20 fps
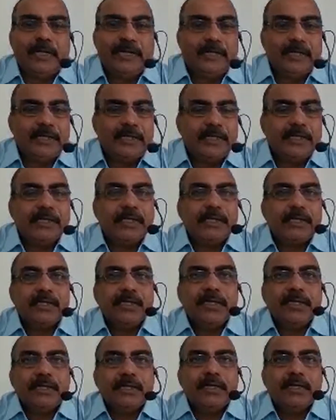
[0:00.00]
Then
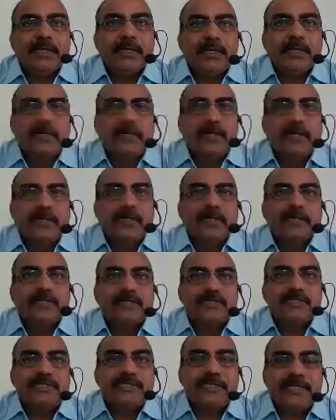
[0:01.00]

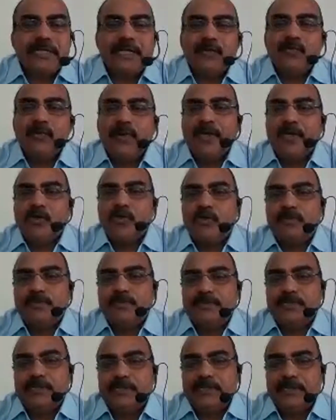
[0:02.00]
steel wire
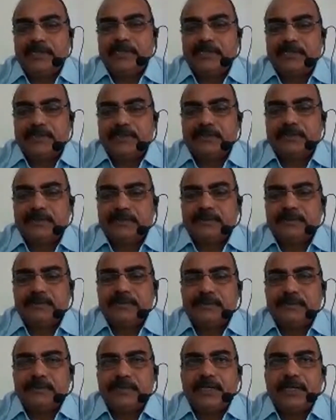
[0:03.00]
ropes are there,
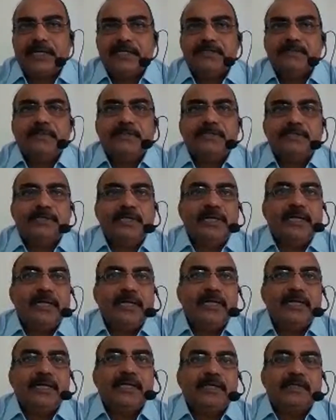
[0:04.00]

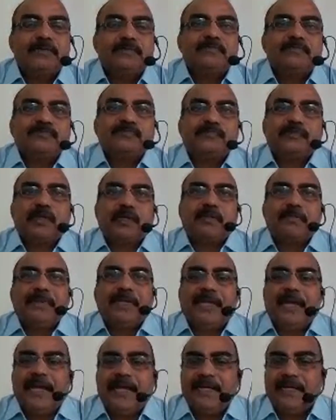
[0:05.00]
especially in
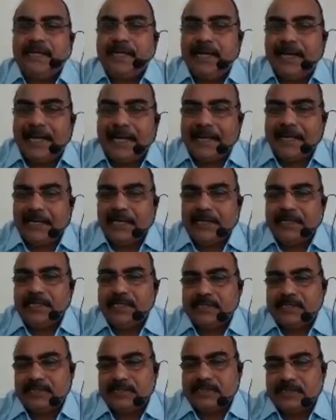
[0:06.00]
mechanical
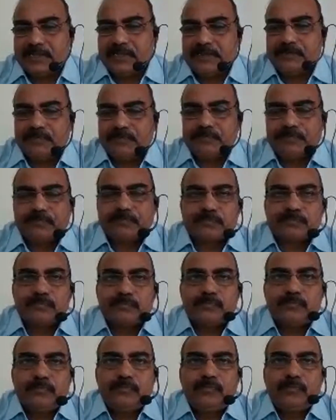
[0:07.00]
handling, etc.
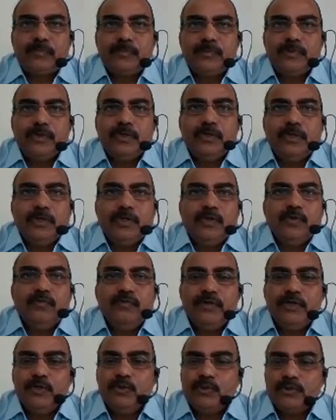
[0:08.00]

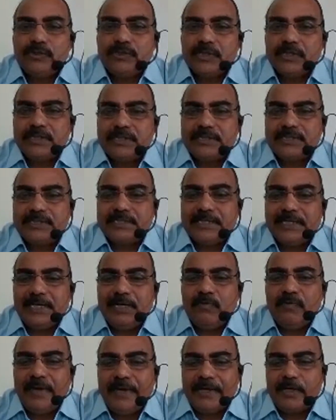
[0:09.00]
We use
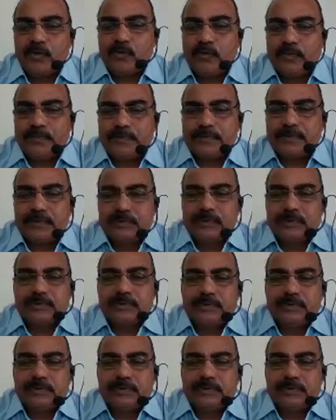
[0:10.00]
steel wire ropes.